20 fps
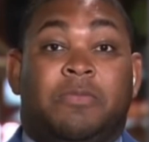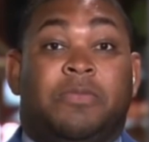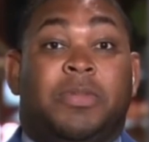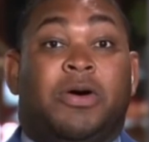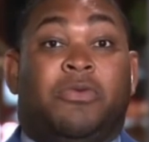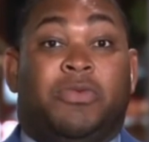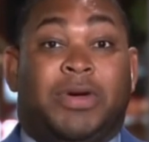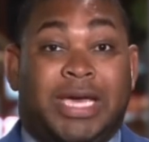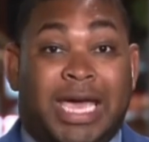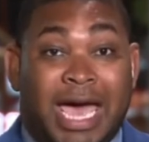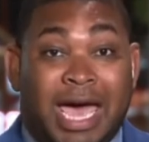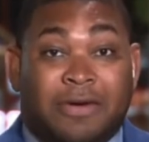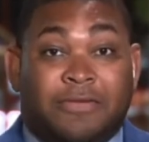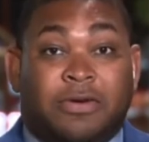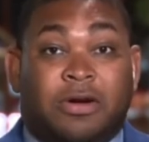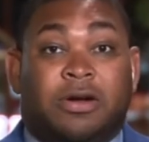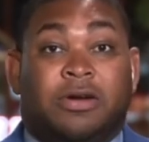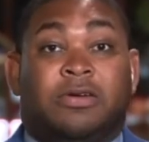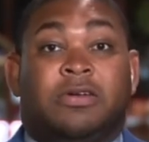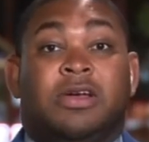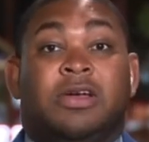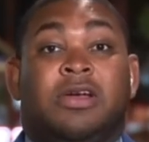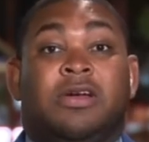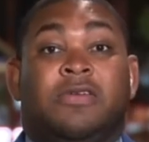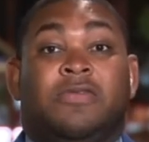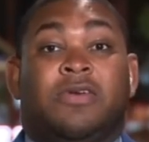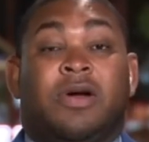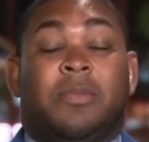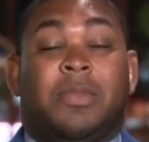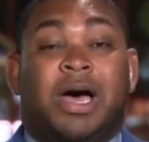but we have heard
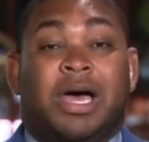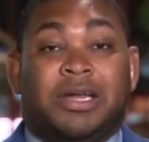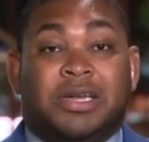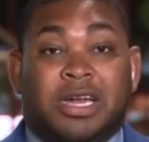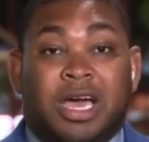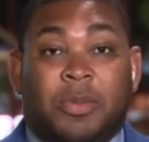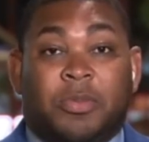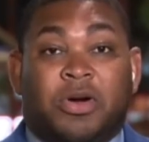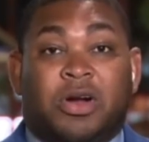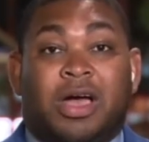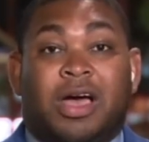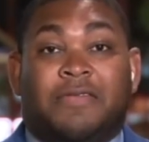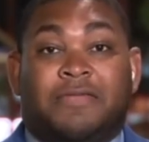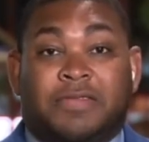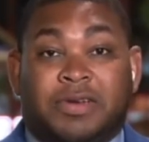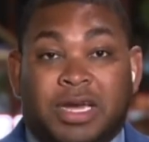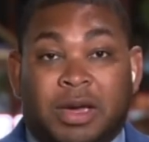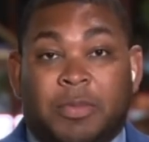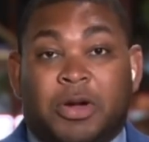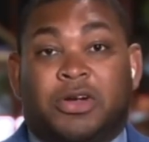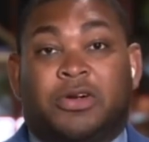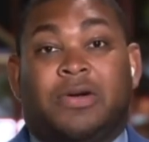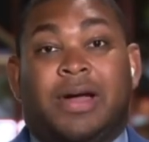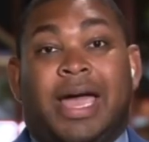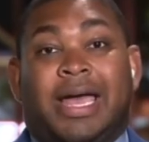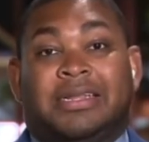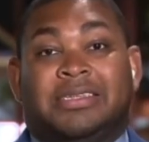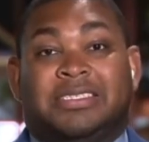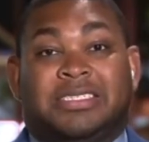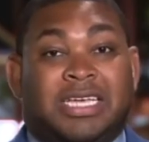from a number of Democrats